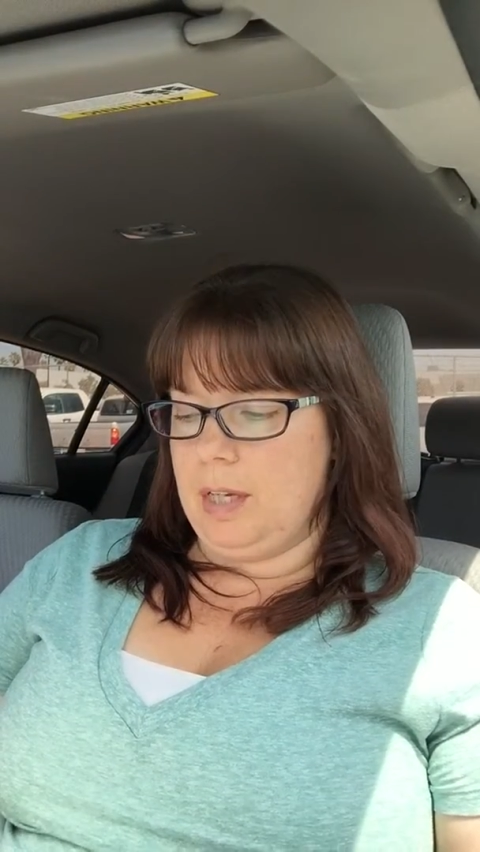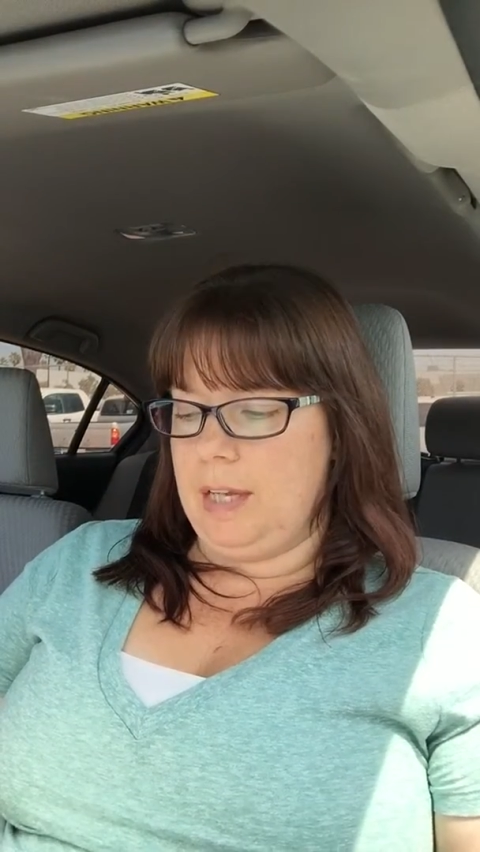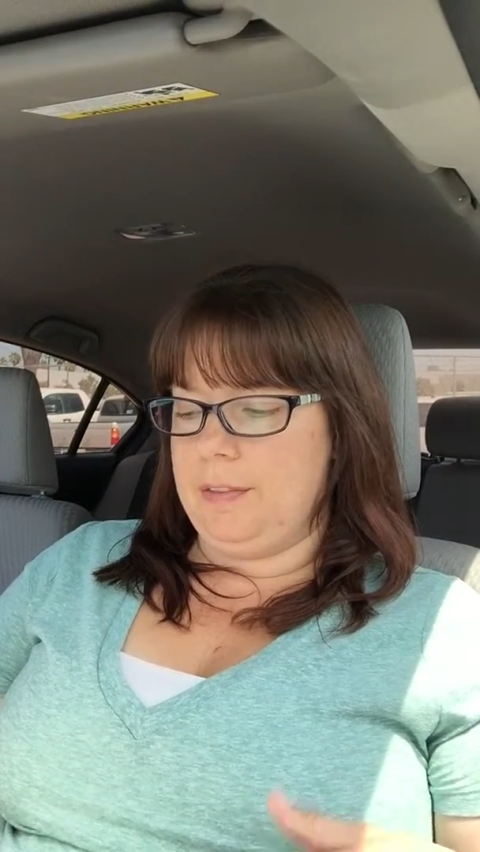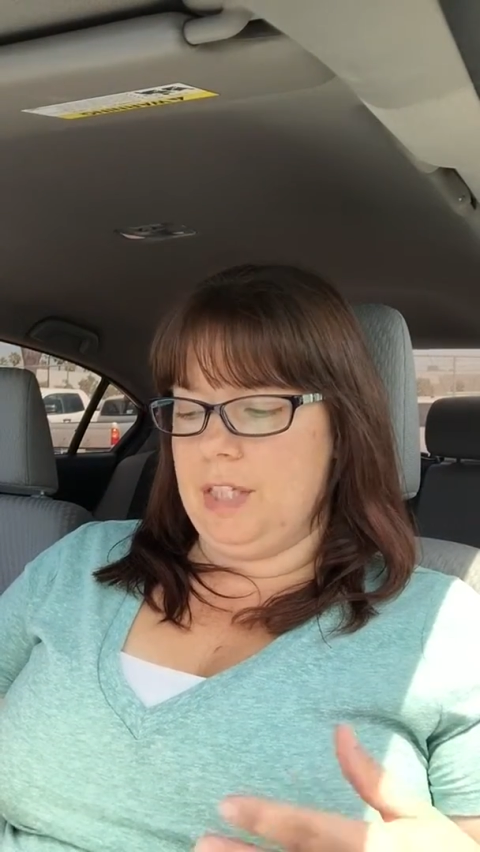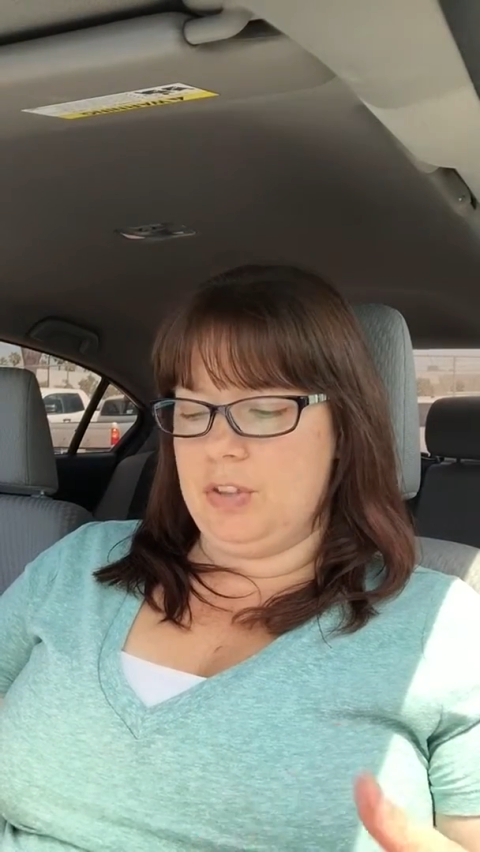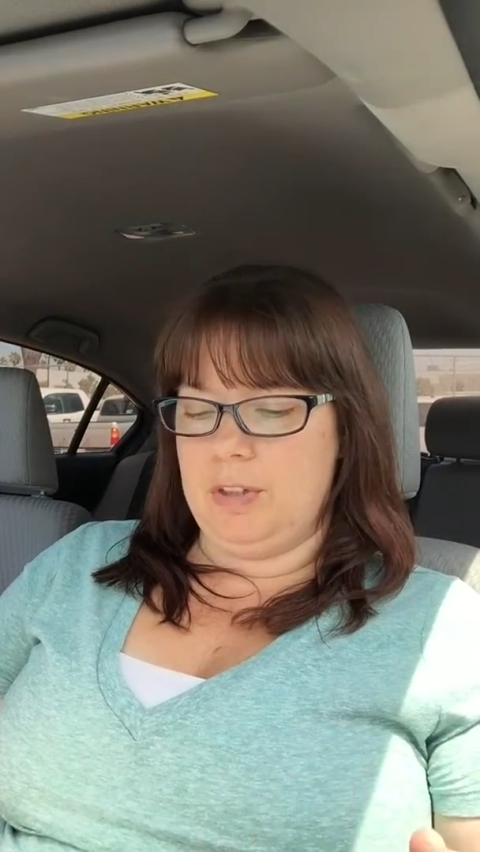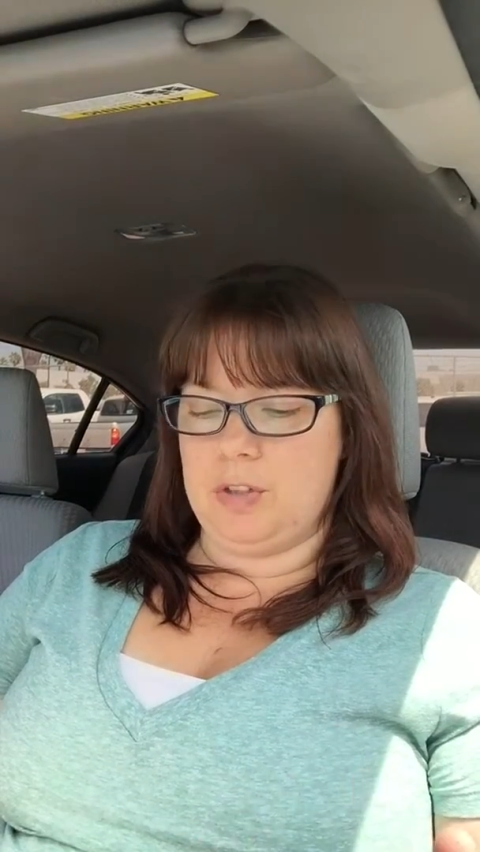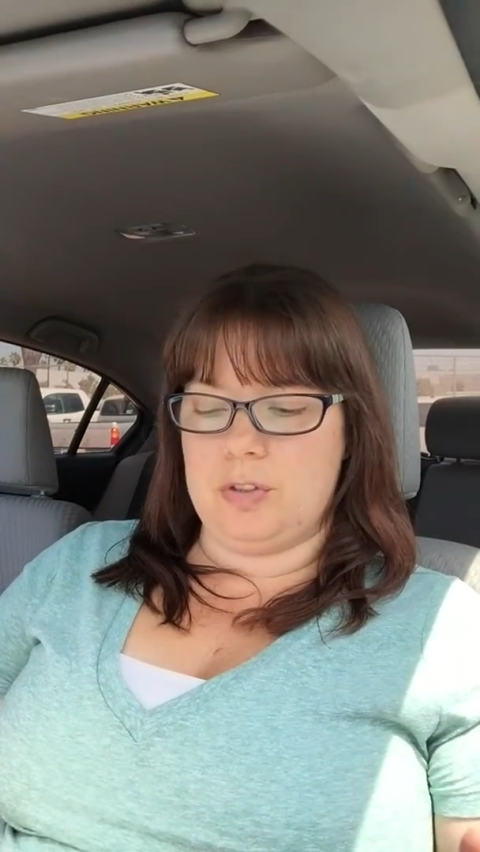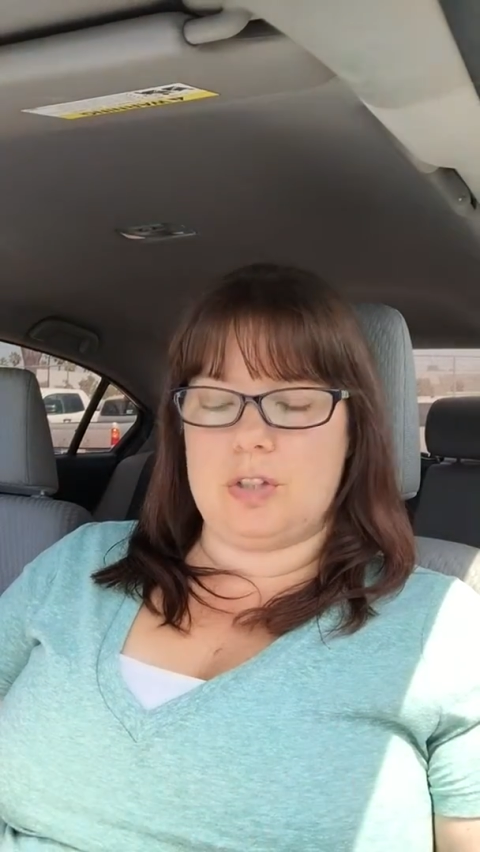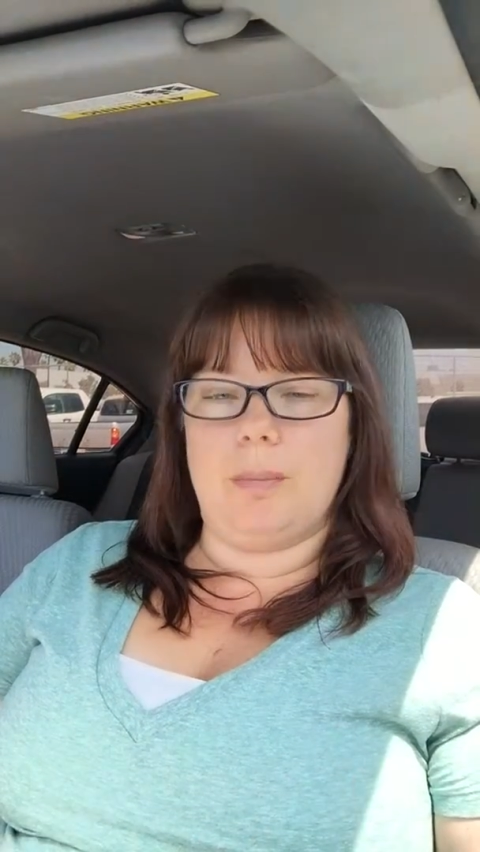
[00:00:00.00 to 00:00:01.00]
And these
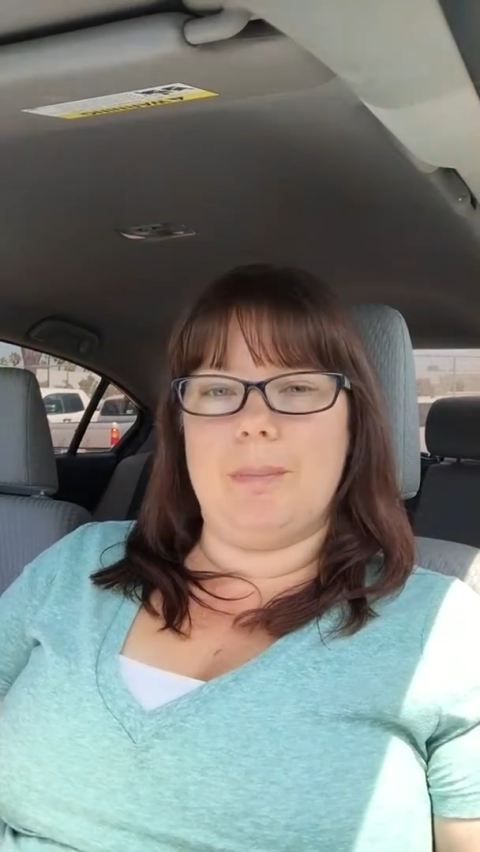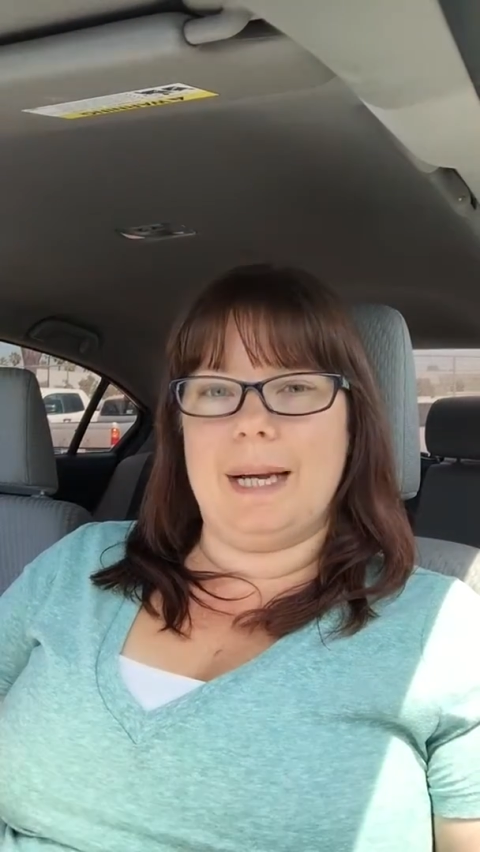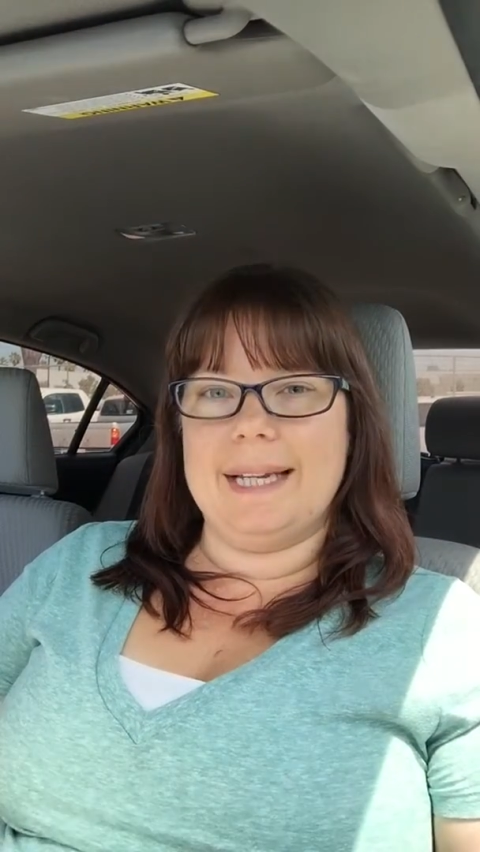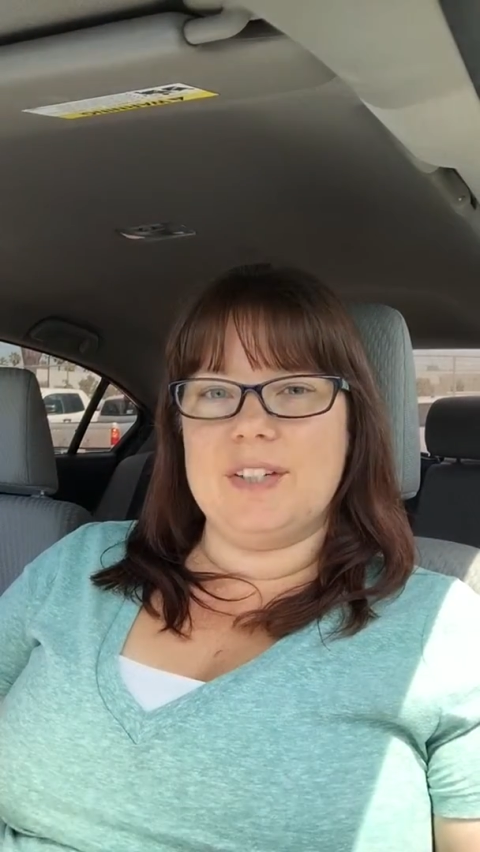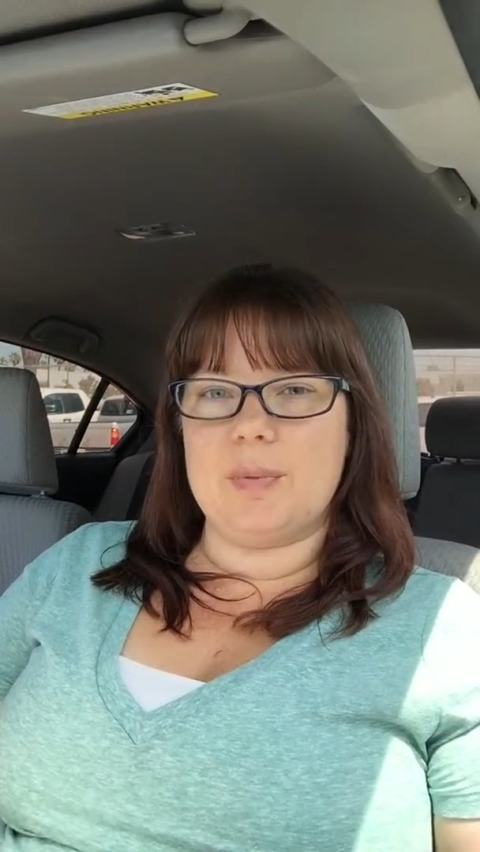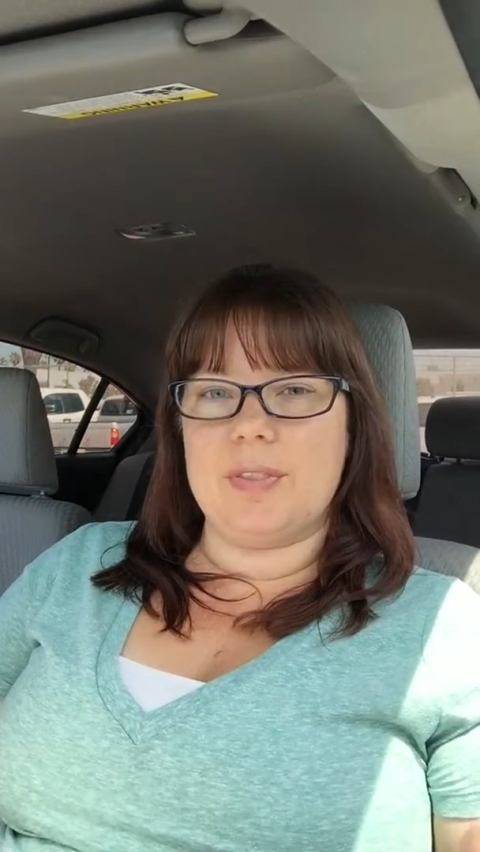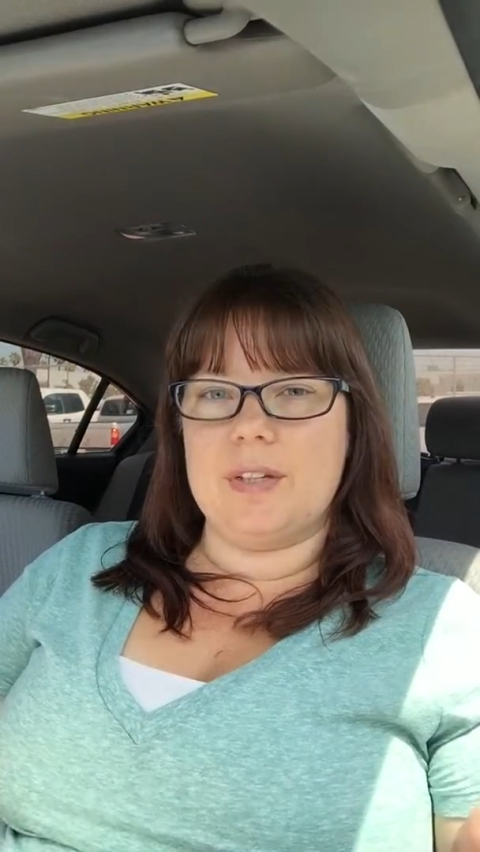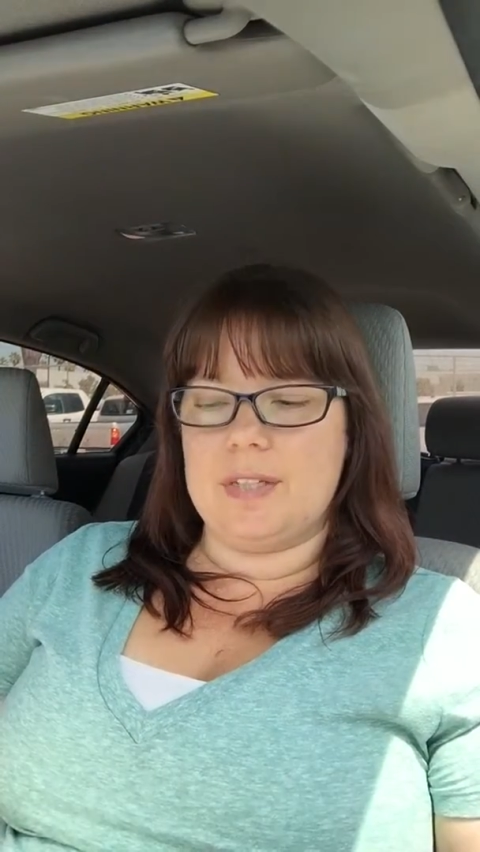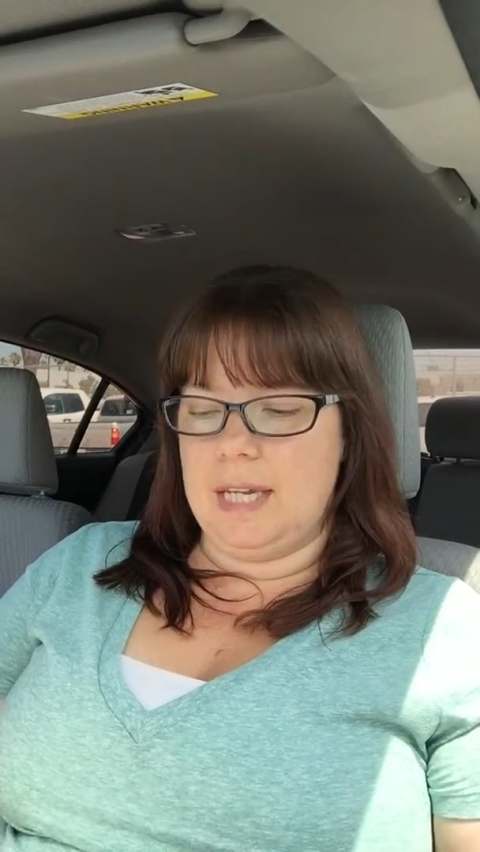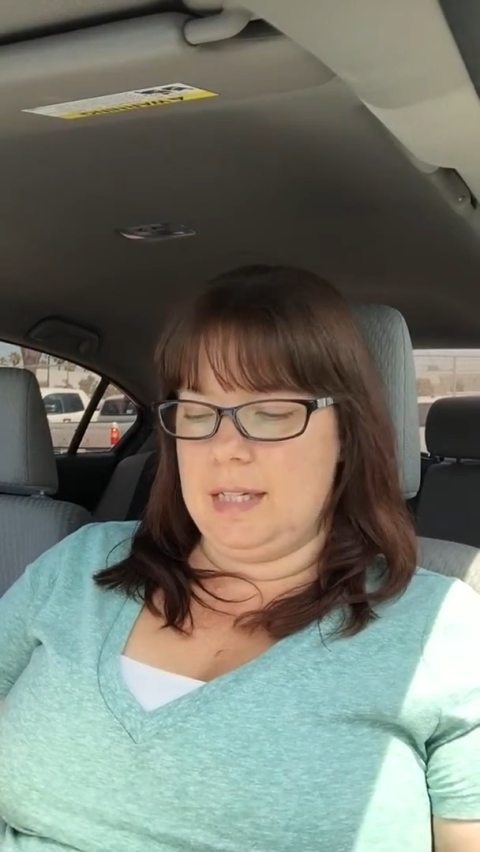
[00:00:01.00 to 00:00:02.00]
features, combined with
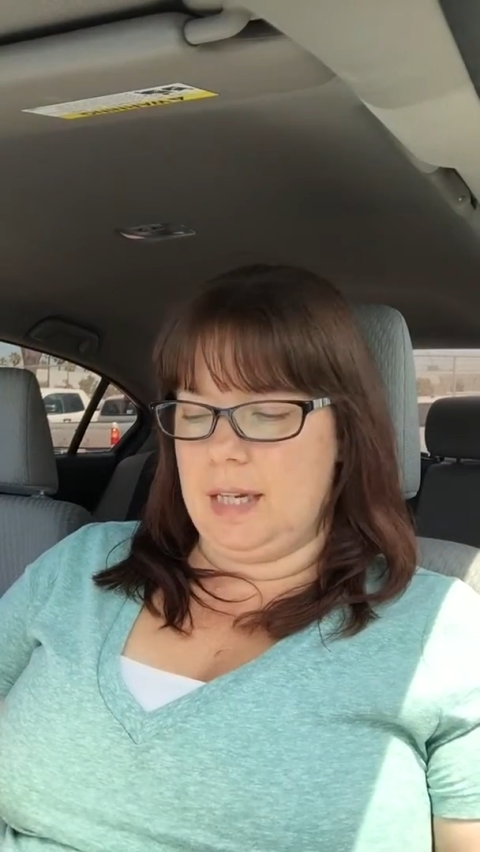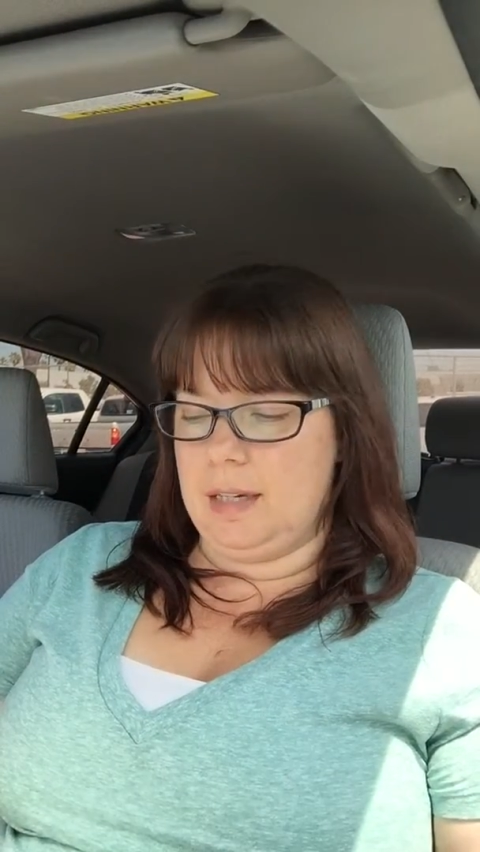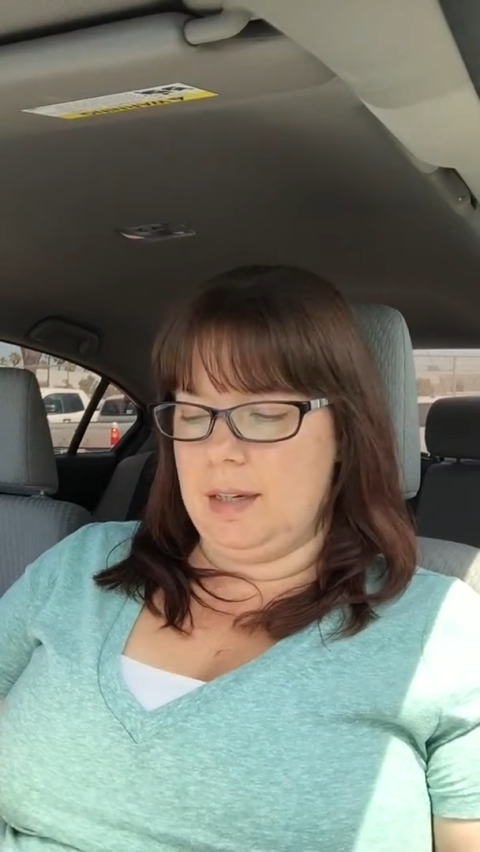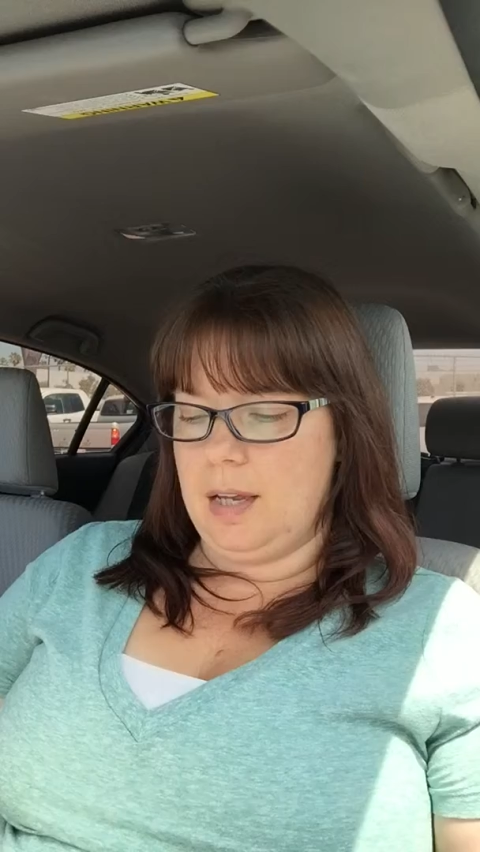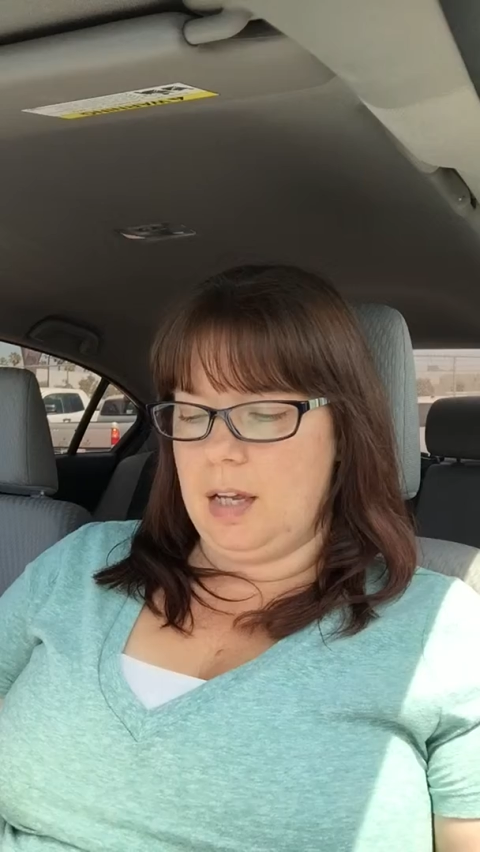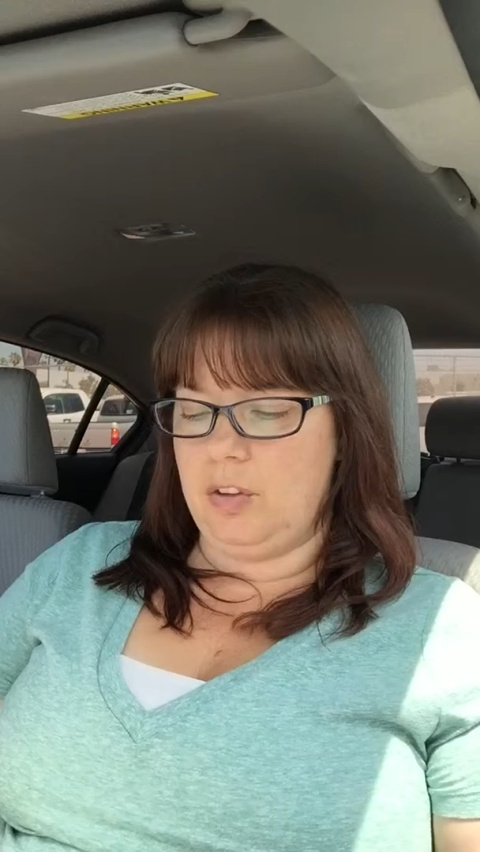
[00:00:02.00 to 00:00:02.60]
the dating